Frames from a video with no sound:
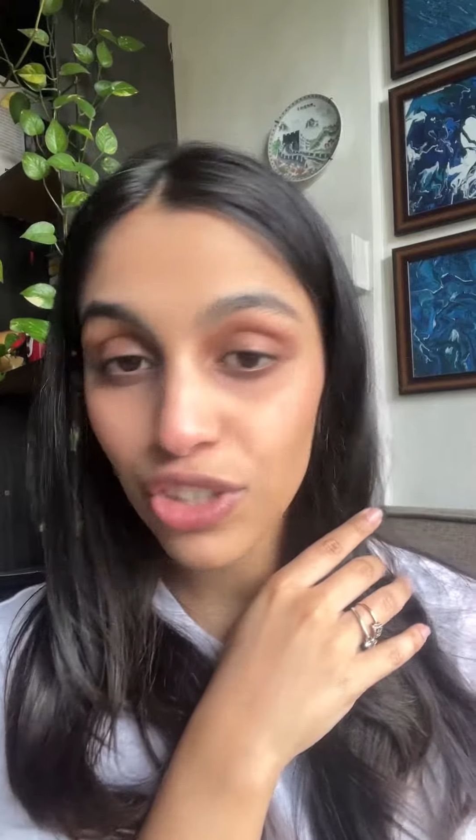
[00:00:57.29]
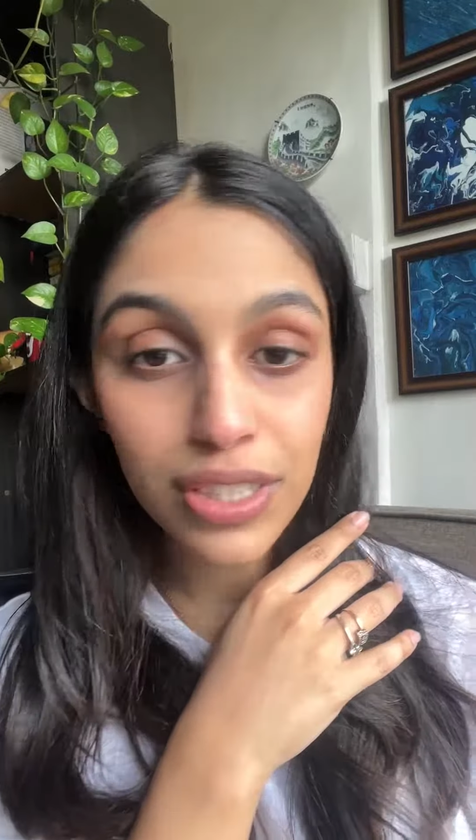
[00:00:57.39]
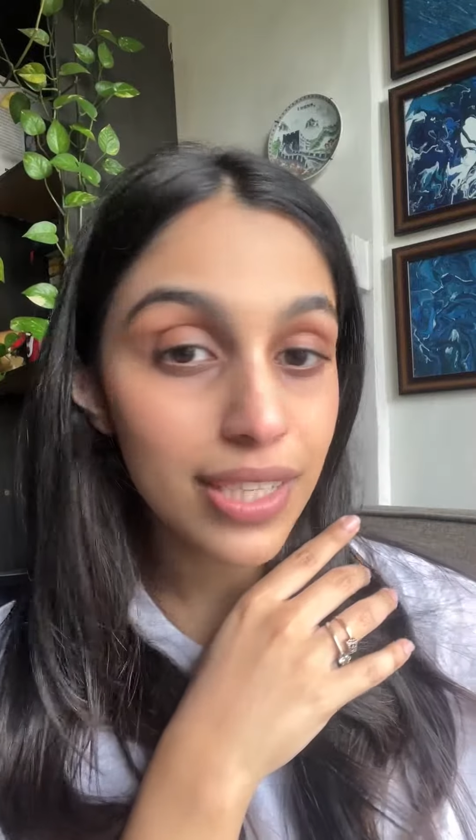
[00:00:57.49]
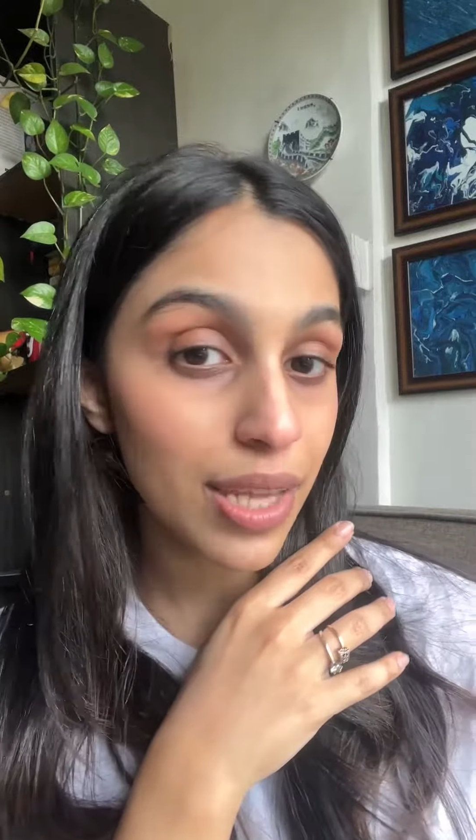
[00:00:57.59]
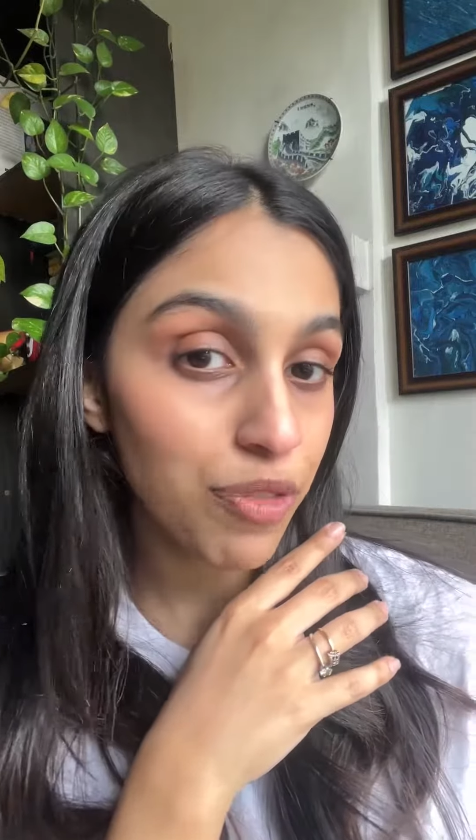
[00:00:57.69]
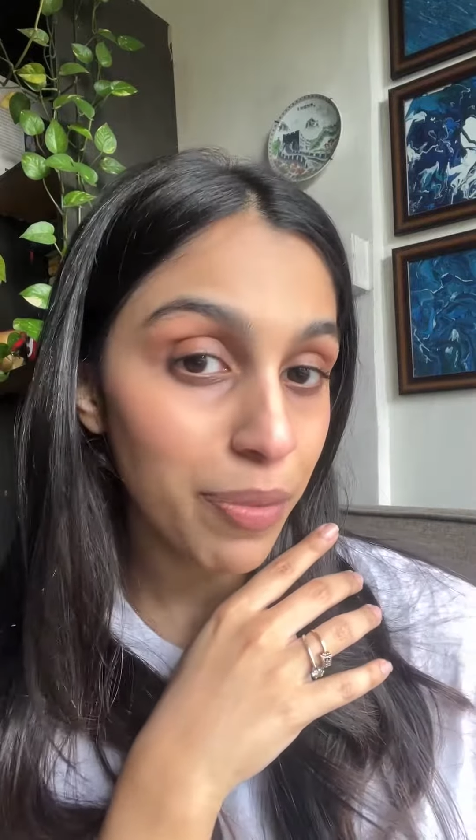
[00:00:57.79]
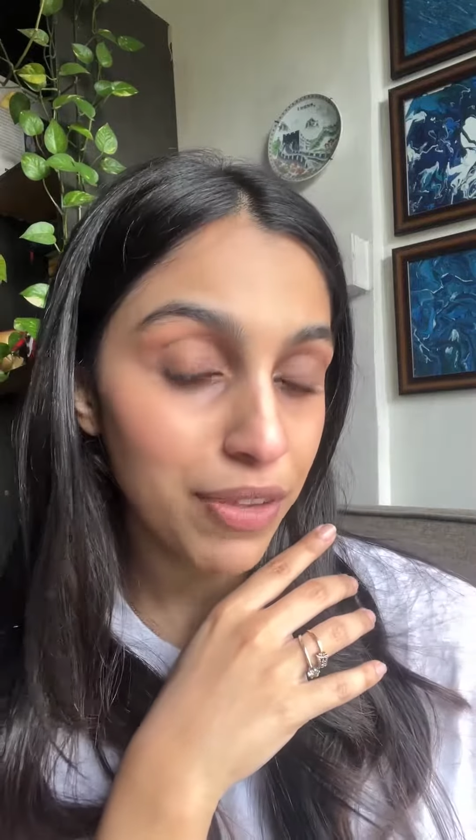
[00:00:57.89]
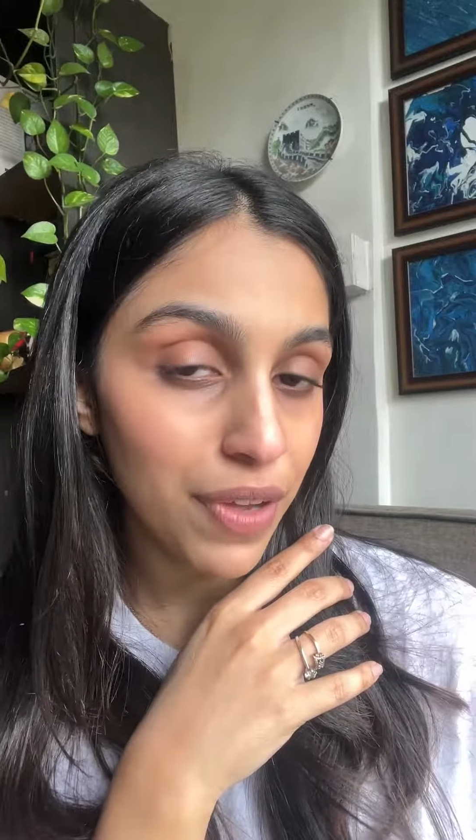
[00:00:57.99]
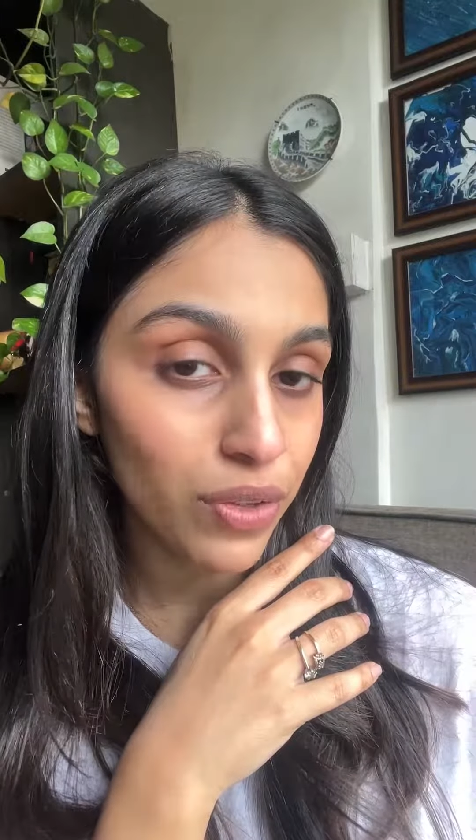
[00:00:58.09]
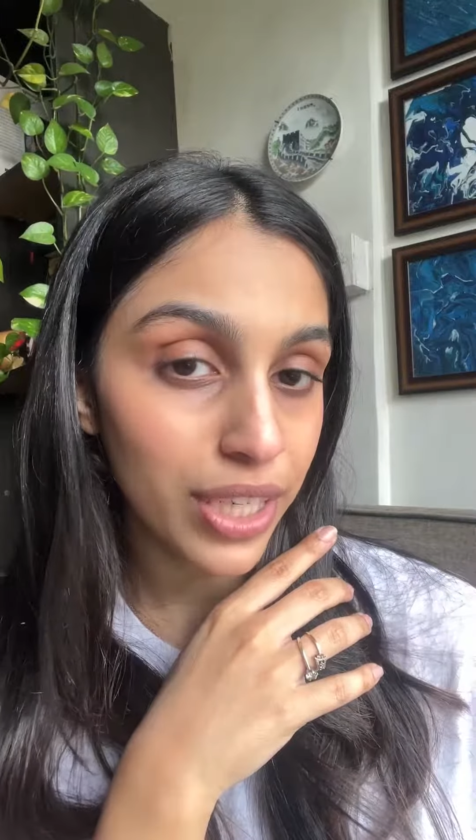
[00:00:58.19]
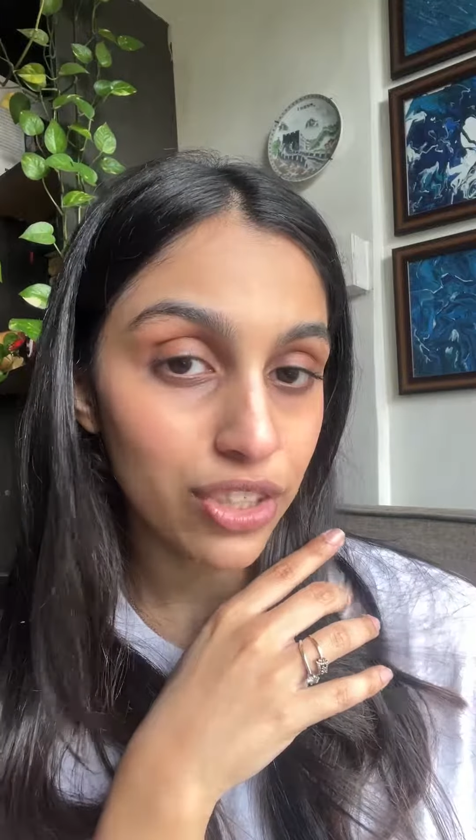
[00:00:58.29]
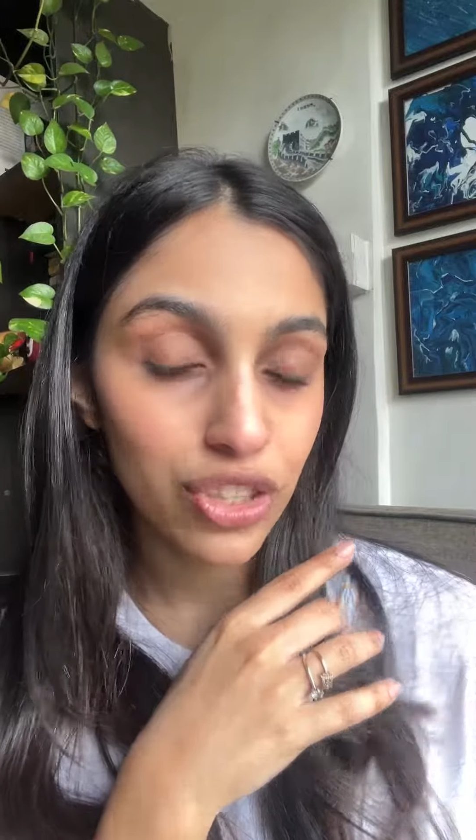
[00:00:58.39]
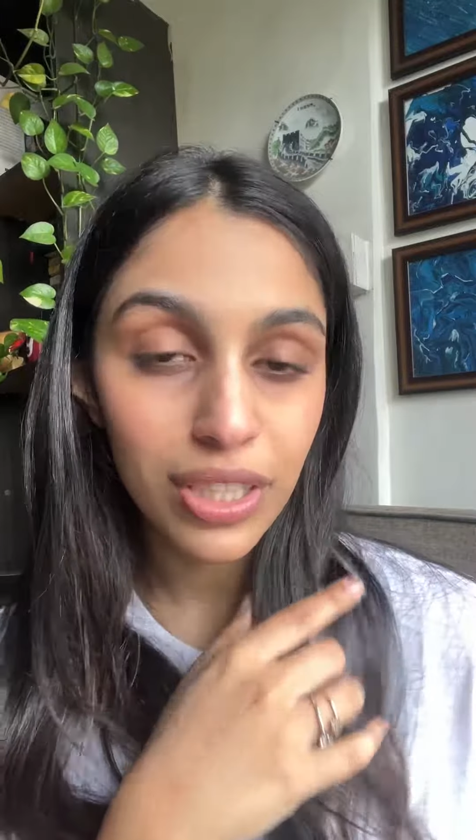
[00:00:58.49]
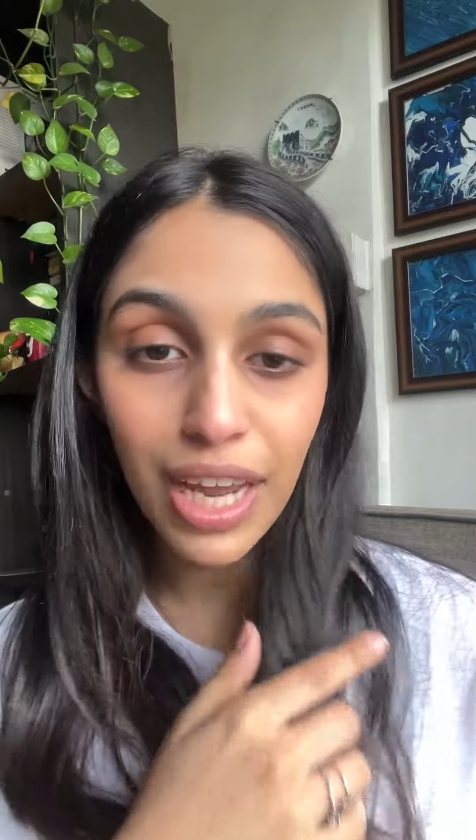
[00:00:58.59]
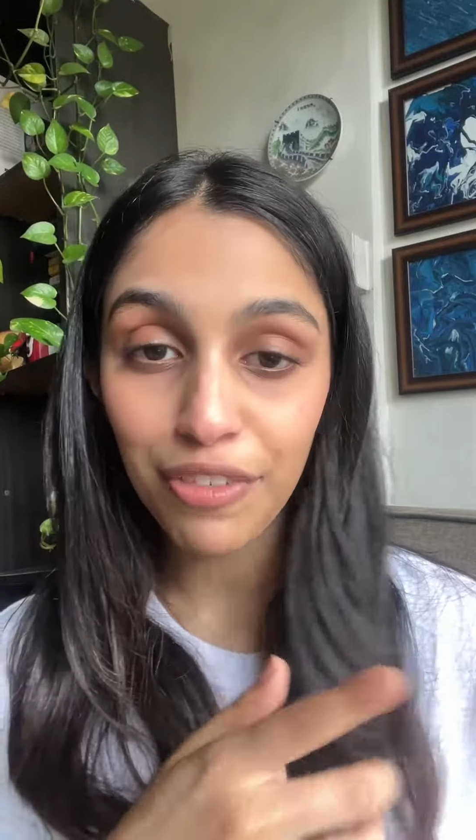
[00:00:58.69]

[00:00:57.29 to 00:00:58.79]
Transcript: just except for my foundation.